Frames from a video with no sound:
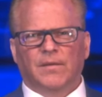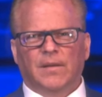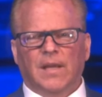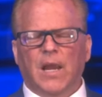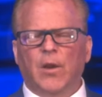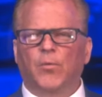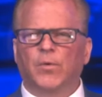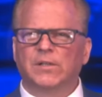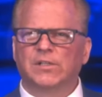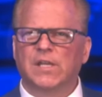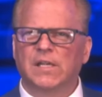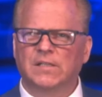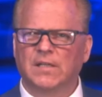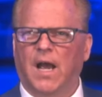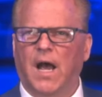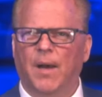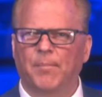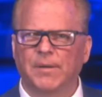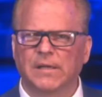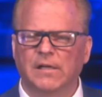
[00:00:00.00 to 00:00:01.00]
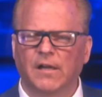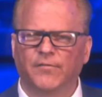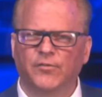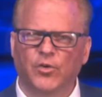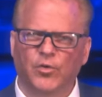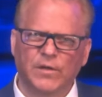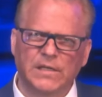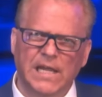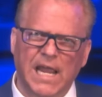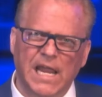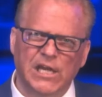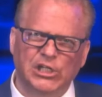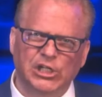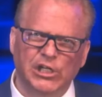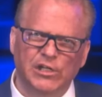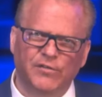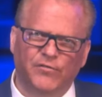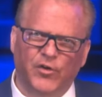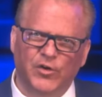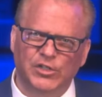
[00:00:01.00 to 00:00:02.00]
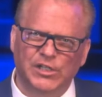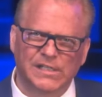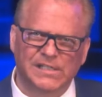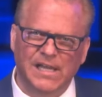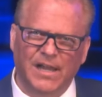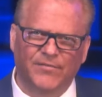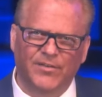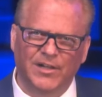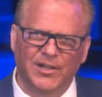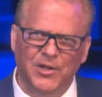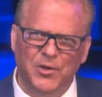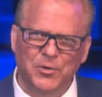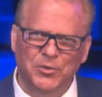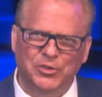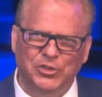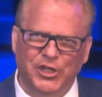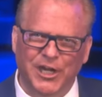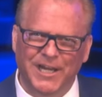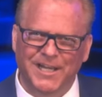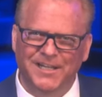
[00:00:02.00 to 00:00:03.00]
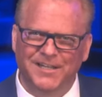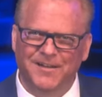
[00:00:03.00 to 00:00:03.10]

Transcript: It was the topic of creation versus evolution.